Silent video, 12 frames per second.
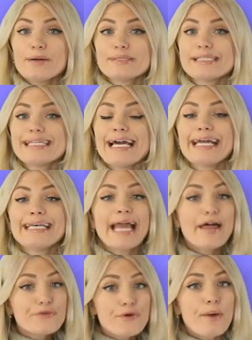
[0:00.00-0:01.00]
posted
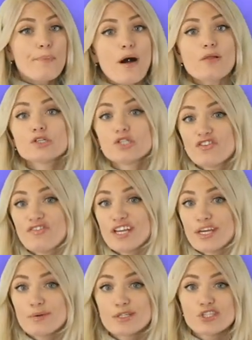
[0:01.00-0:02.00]
another apology
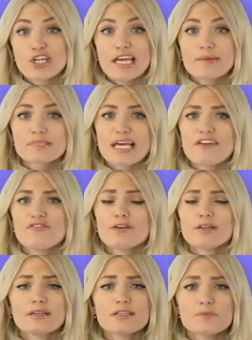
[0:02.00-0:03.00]
video to James, I
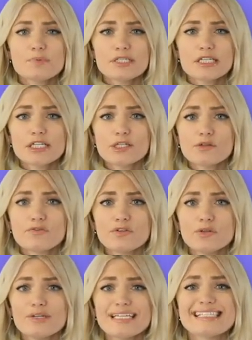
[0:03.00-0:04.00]
feel like this particular
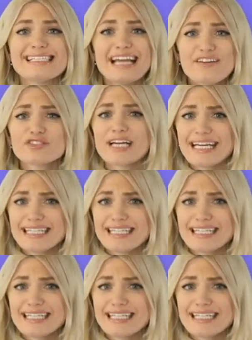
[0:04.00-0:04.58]
feud is never